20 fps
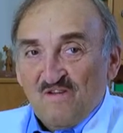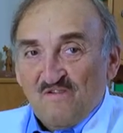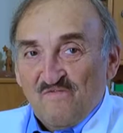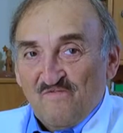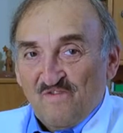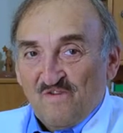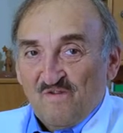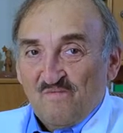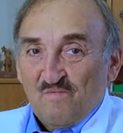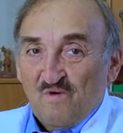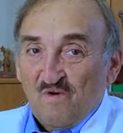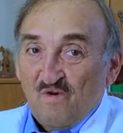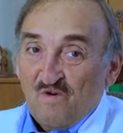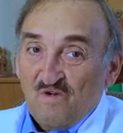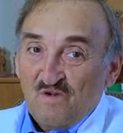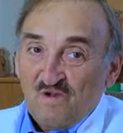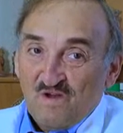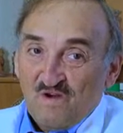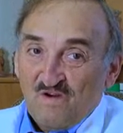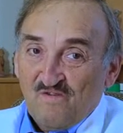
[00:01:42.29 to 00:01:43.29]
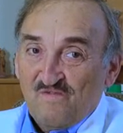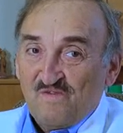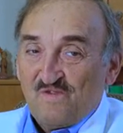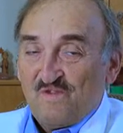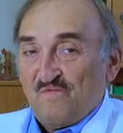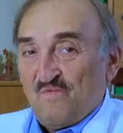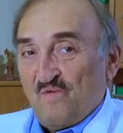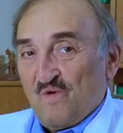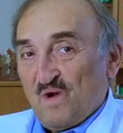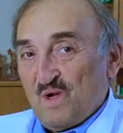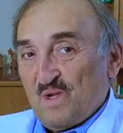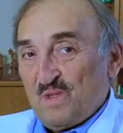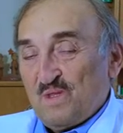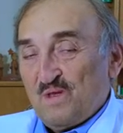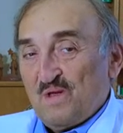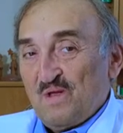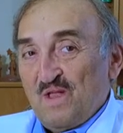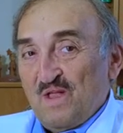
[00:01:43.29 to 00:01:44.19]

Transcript: from all over the world,